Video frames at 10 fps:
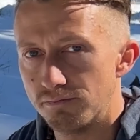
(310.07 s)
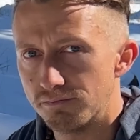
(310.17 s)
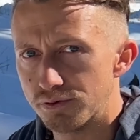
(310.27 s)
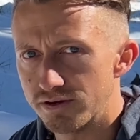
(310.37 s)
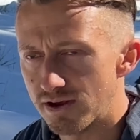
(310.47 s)

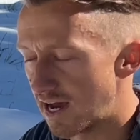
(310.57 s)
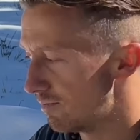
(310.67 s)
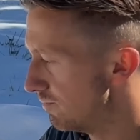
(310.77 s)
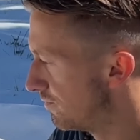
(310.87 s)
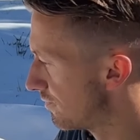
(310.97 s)
Pretty rad,
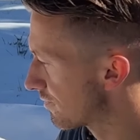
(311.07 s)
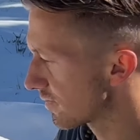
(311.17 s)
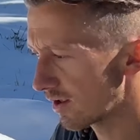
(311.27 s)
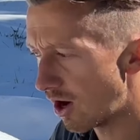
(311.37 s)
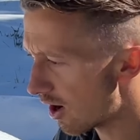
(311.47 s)

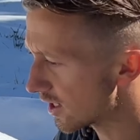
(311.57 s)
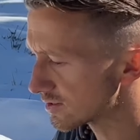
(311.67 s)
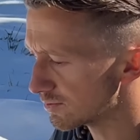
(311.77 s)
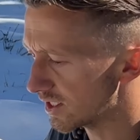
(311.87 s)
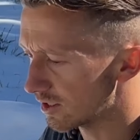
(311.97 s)

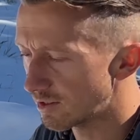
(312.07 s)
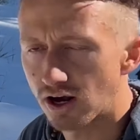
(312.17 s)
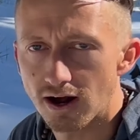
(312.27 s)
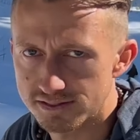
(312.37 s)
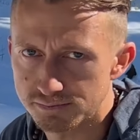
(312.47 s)
awesome gear,
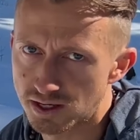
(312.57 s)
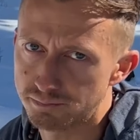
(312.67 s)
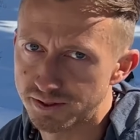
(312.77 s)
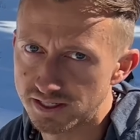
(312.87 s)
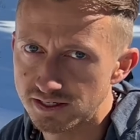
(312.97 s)
awesome
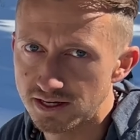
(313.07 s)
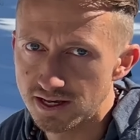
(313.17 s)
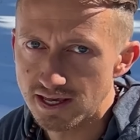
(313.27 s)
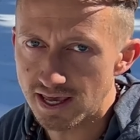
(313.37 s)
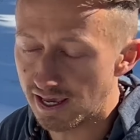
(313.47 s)
company.
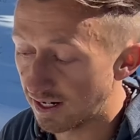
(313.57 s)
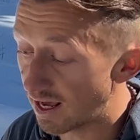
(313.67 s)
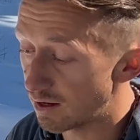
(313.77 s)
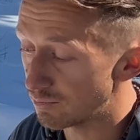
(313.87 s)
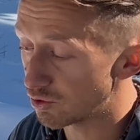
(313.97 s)
And
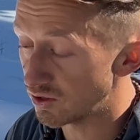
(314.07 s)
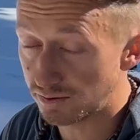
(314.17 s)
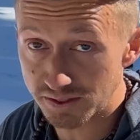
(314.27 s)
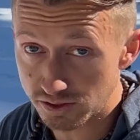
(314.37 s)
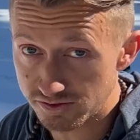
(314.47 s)
I am going to
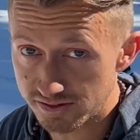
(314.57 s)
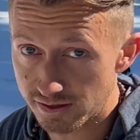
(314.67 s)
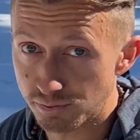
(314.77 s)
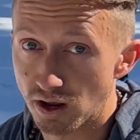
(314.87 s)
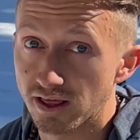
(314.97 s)
be using
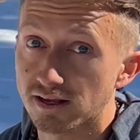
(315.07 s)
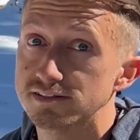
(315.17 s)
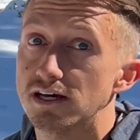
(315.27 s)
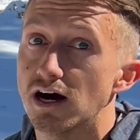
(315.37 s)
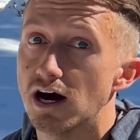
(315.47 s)
their
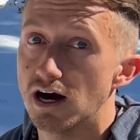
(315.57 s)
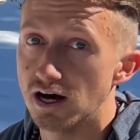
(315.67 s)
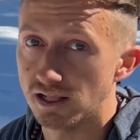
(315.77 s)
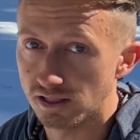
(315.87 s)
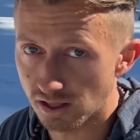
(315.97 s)
products
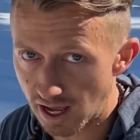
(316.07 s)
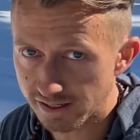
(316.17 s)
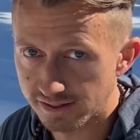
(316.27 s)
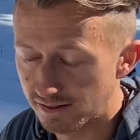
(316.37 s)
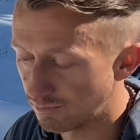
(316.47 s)
a lot
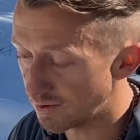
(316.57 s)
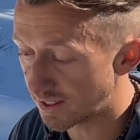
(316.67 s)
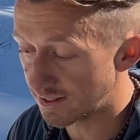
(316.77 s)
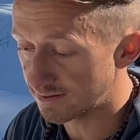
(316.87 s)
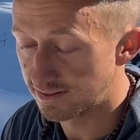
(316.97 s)

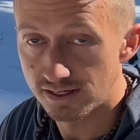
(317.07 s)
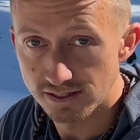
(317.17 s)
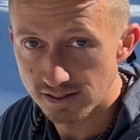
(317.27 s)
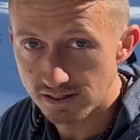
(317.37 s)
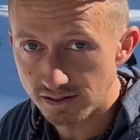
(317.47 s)
because
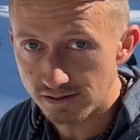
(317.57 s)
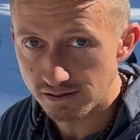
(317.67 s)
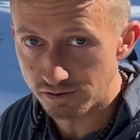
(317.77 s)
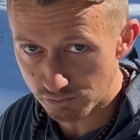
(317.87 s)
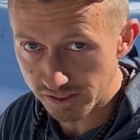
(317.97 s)

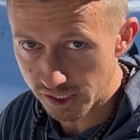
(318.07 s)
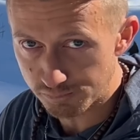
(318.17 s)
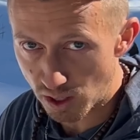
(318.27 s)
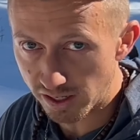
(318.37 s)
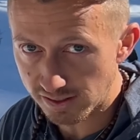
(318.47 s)
they're really good
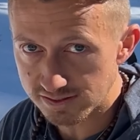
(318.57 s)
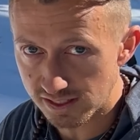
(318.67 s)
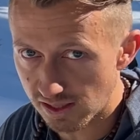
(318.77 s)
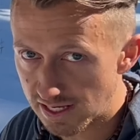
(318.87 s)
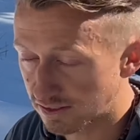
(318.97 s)
products.
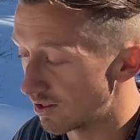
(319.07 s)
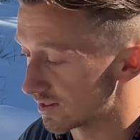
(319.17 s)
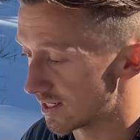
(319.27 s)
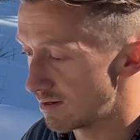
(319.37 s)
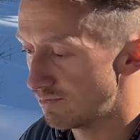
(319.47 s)
They last a long
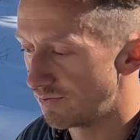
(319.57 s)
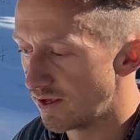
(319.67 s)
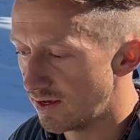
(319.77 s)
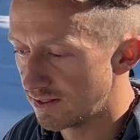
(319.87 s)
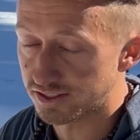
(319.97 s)
time.
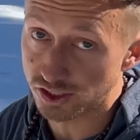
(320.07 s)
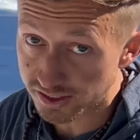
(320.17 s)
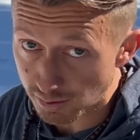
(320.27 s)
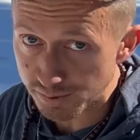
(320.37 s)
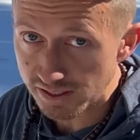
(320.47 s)
It's a good
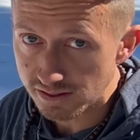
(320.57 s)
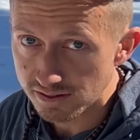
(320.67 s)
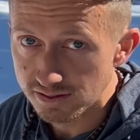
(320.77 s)
company.